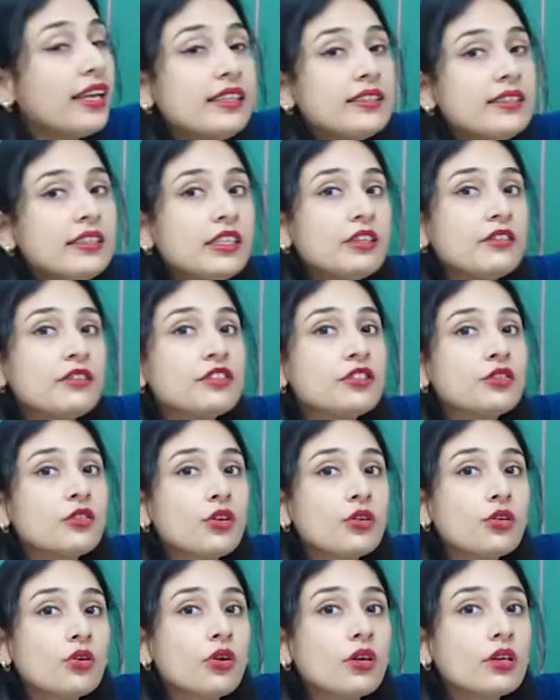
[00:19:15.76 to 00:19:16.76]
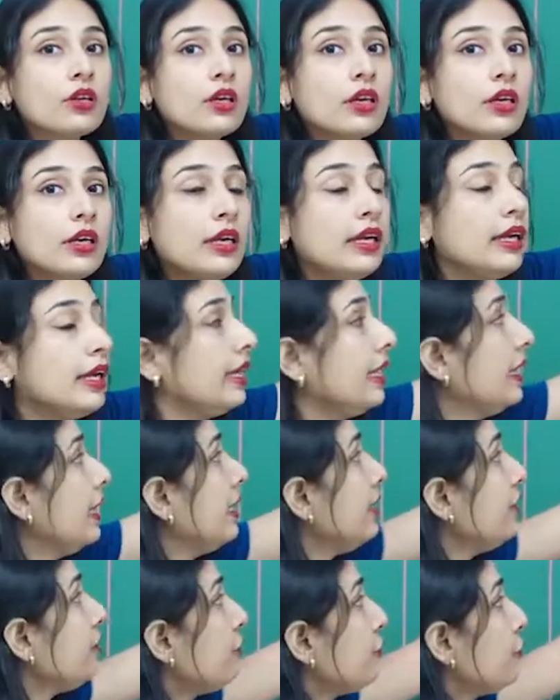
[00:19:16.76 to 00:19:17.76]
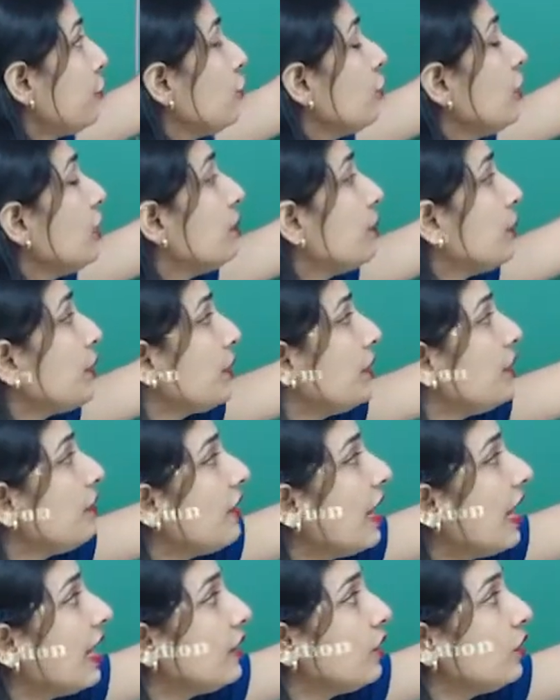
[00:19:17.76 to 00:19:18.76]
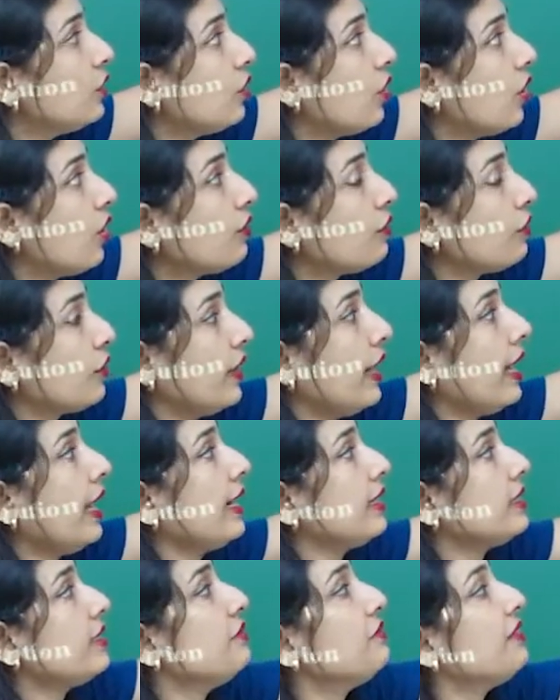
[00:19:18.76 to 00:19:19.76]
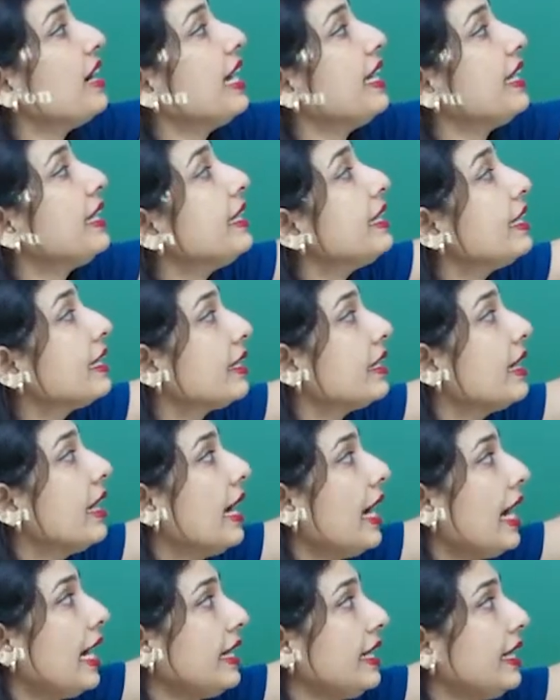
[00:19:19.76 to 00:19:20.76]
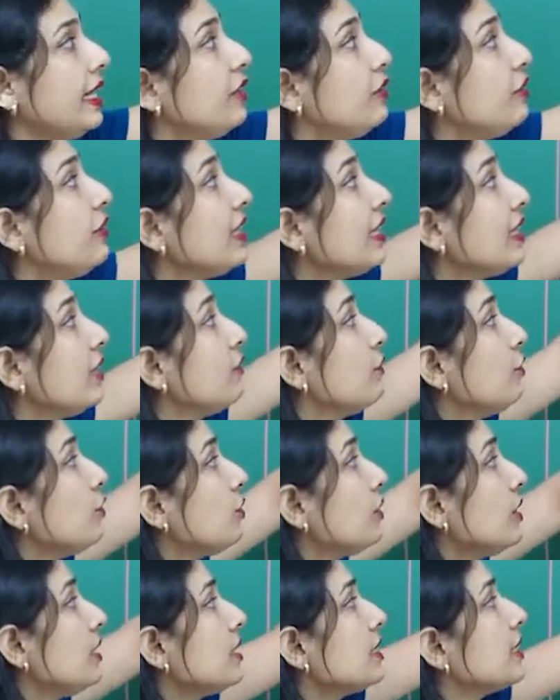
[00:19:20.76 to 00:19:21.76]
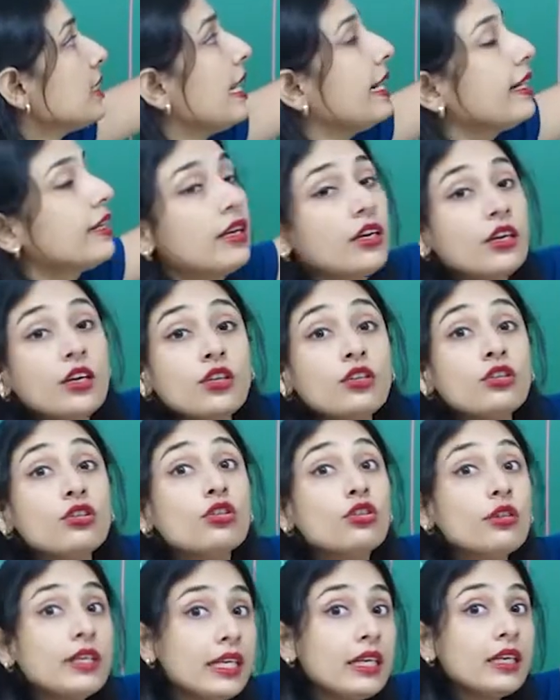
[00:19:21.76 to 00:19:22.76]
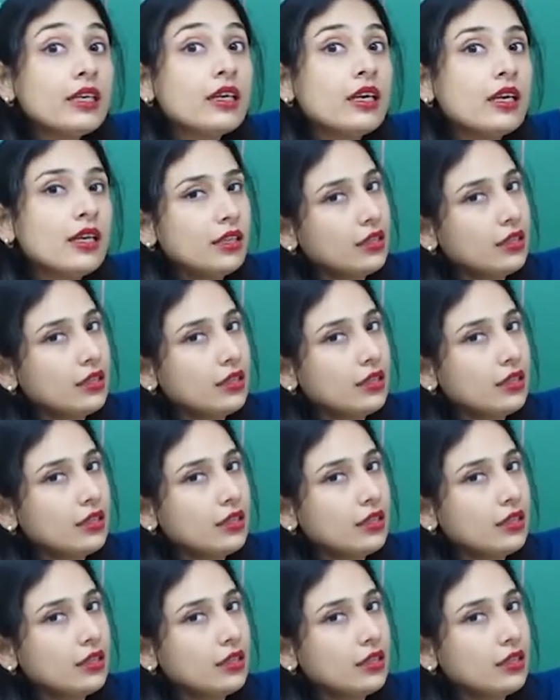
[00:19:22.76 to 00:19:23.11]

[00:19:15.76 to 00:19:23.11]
this equation or not. If you will put the value of x and y here and it will give you this side 3,